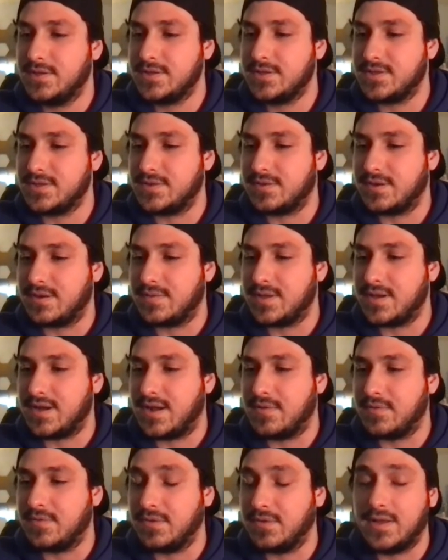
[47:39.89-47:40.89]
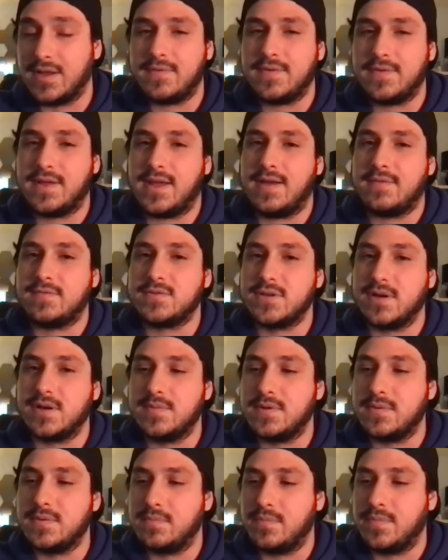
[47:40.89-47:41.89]
So, I would love to have
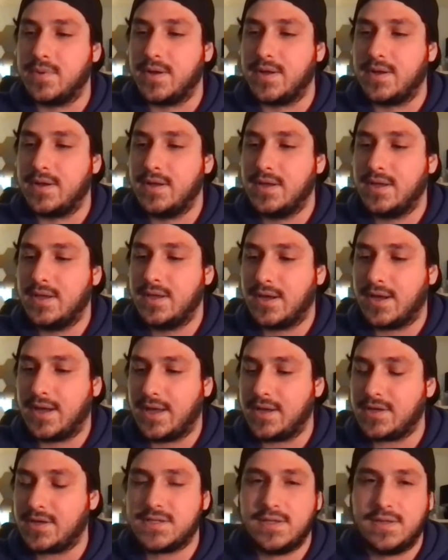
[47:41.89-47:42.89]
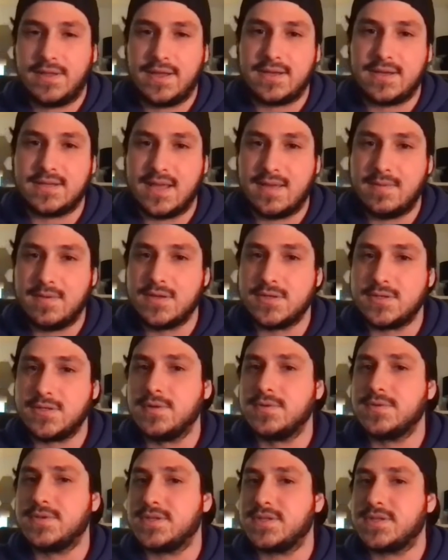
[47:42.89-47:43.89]
Drummond, but I actually like Damian
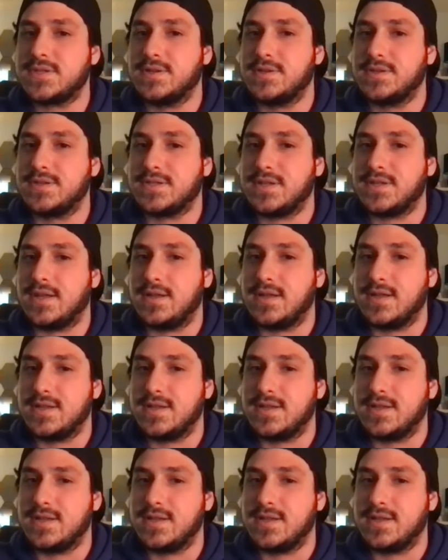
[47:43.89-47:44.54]
Jones' skill set.